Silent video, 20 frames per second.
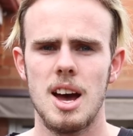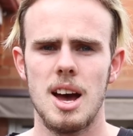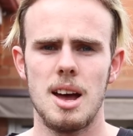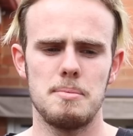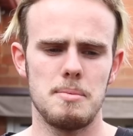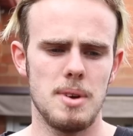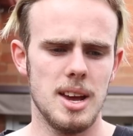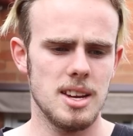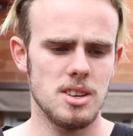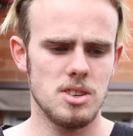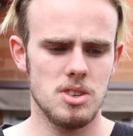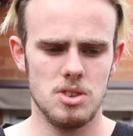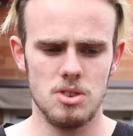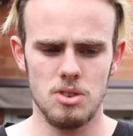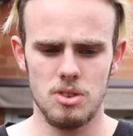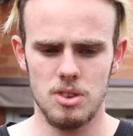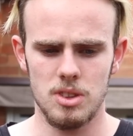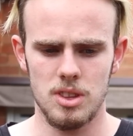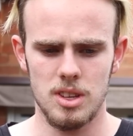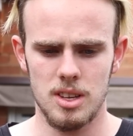I made
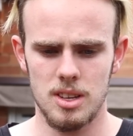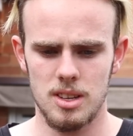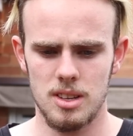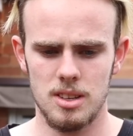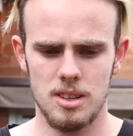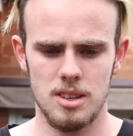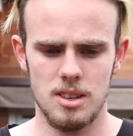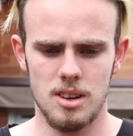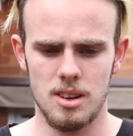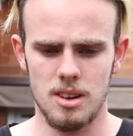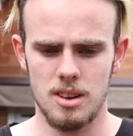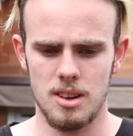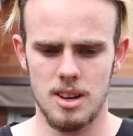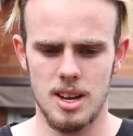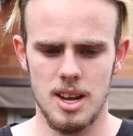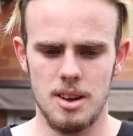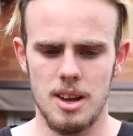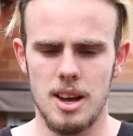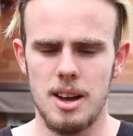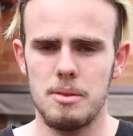sure that, you know,
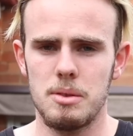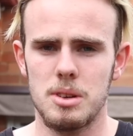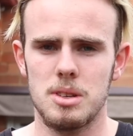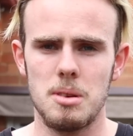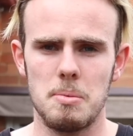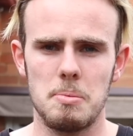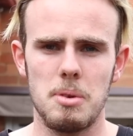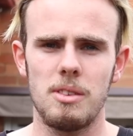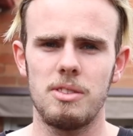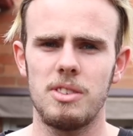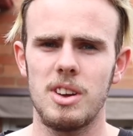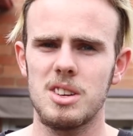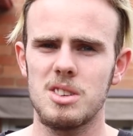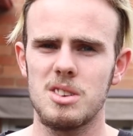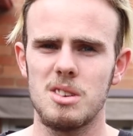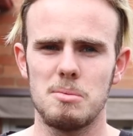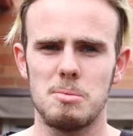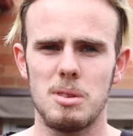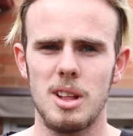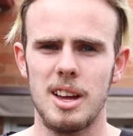I was a
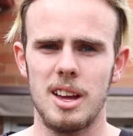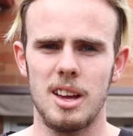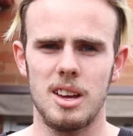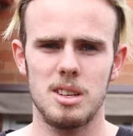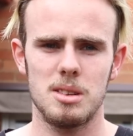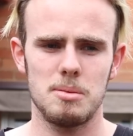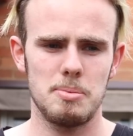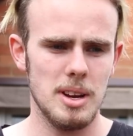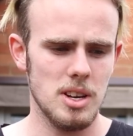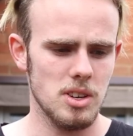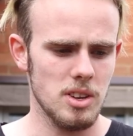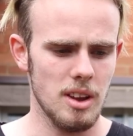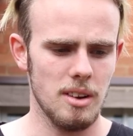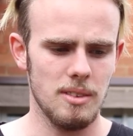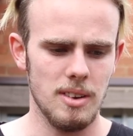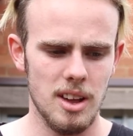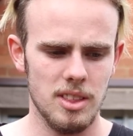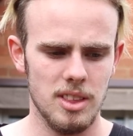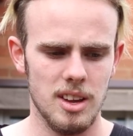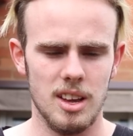professional player, especially
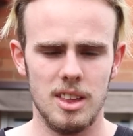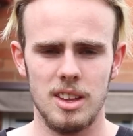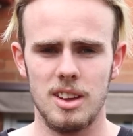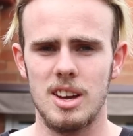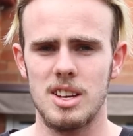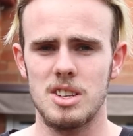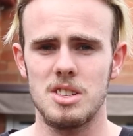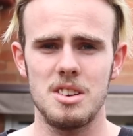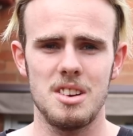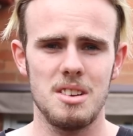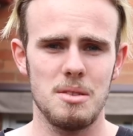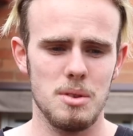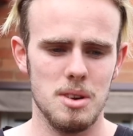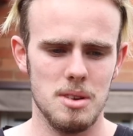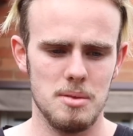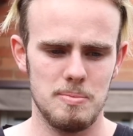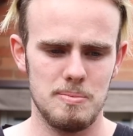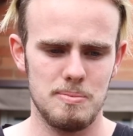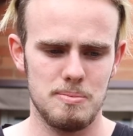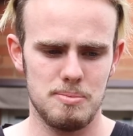around the other guys. You don't want
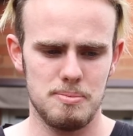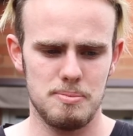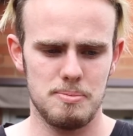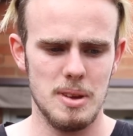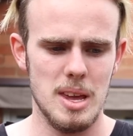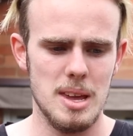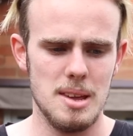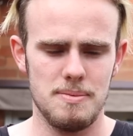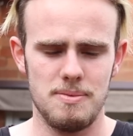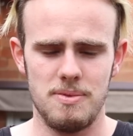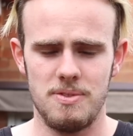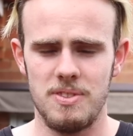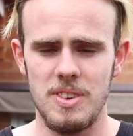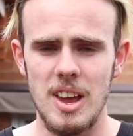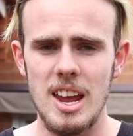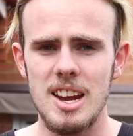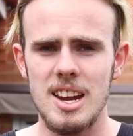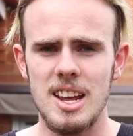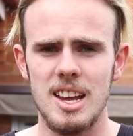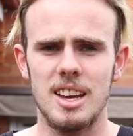to be
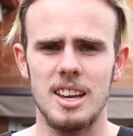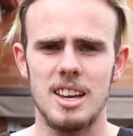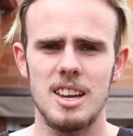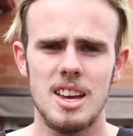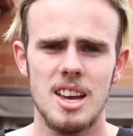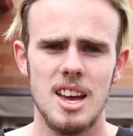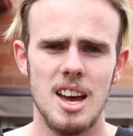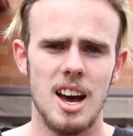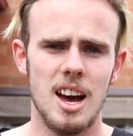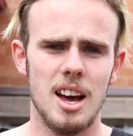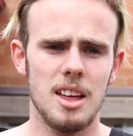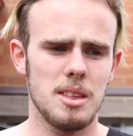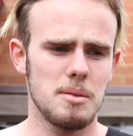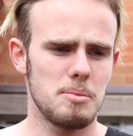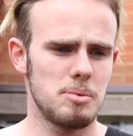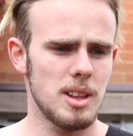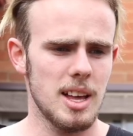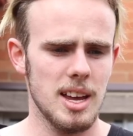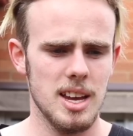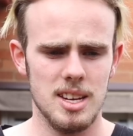feeding other
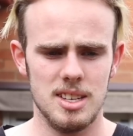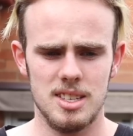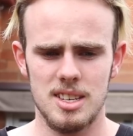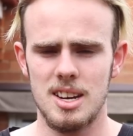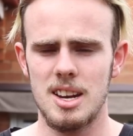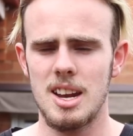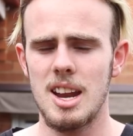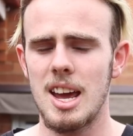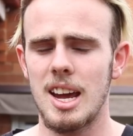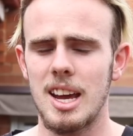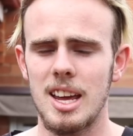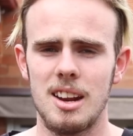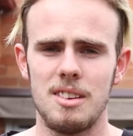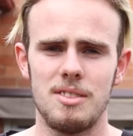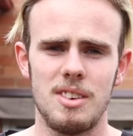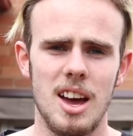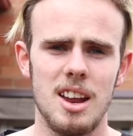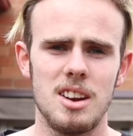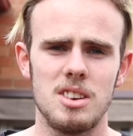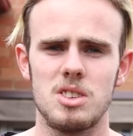players a
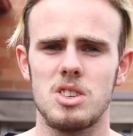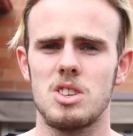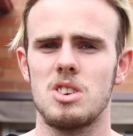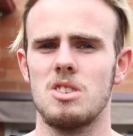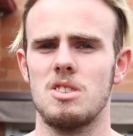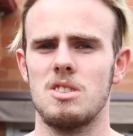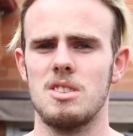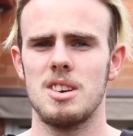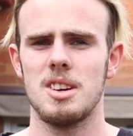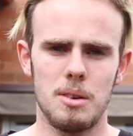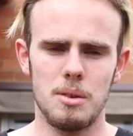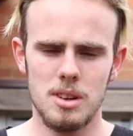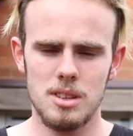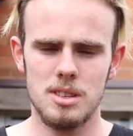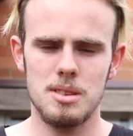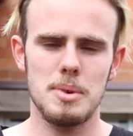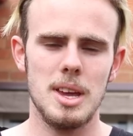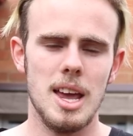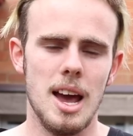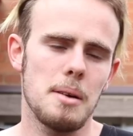negative attitude. I
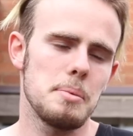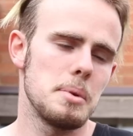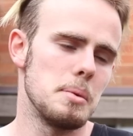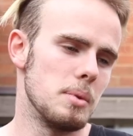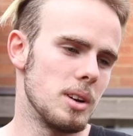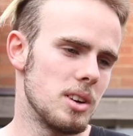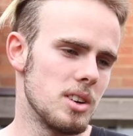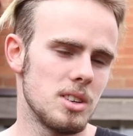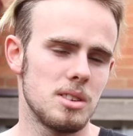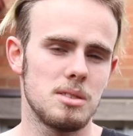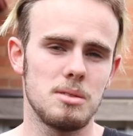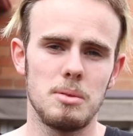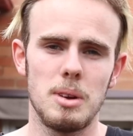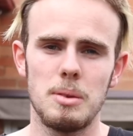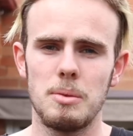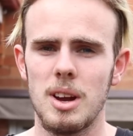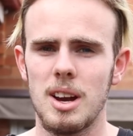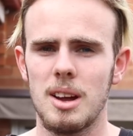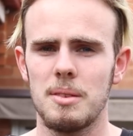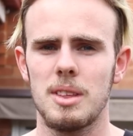wanted to be happy because
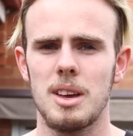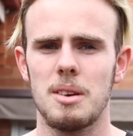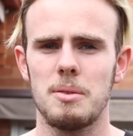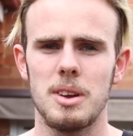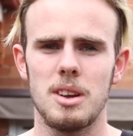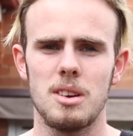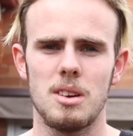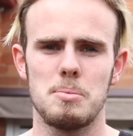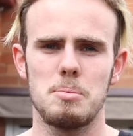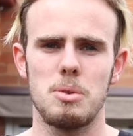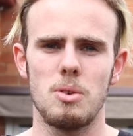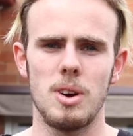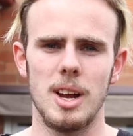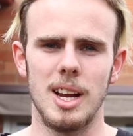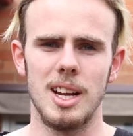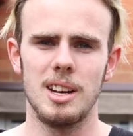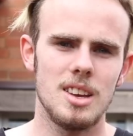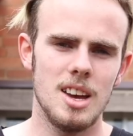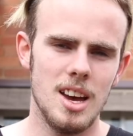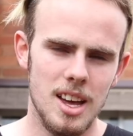we went up there, we got a
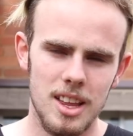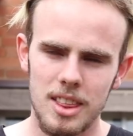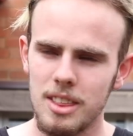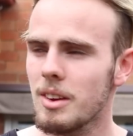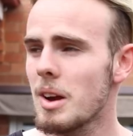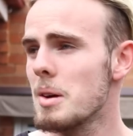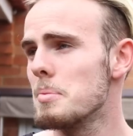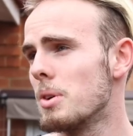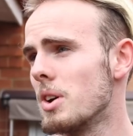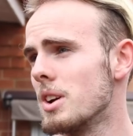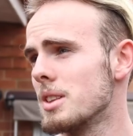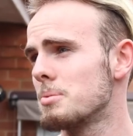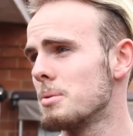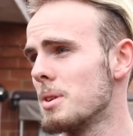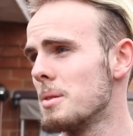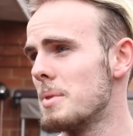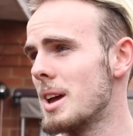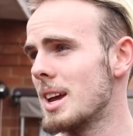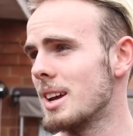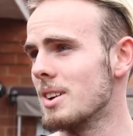point. Yeah, 3 points
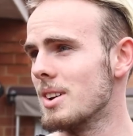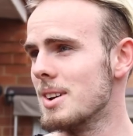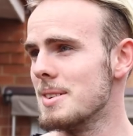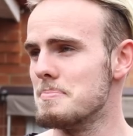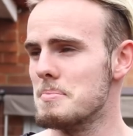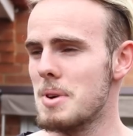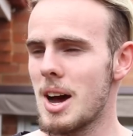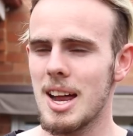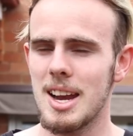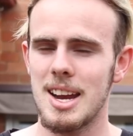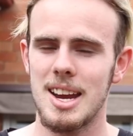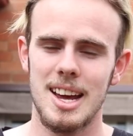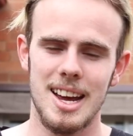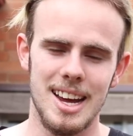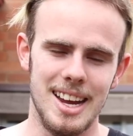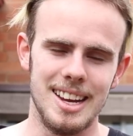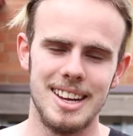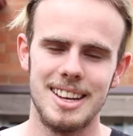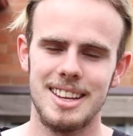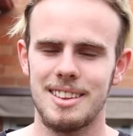would have been good, but
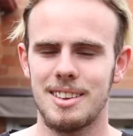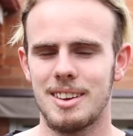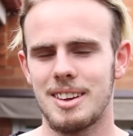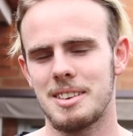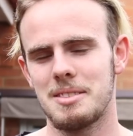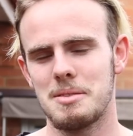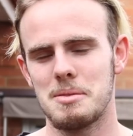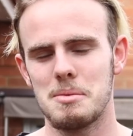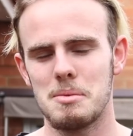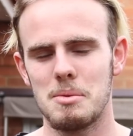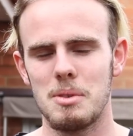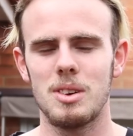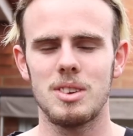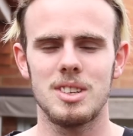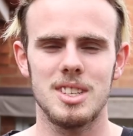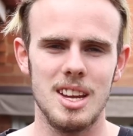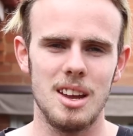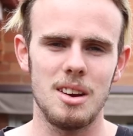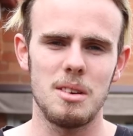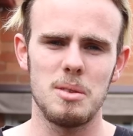hey, we'll
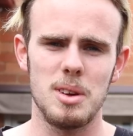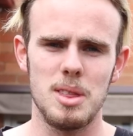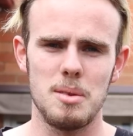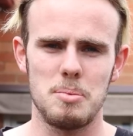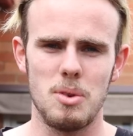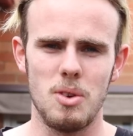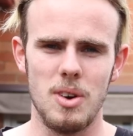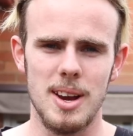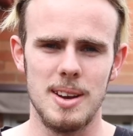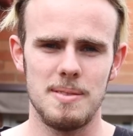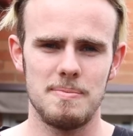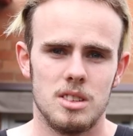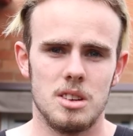settle with a point.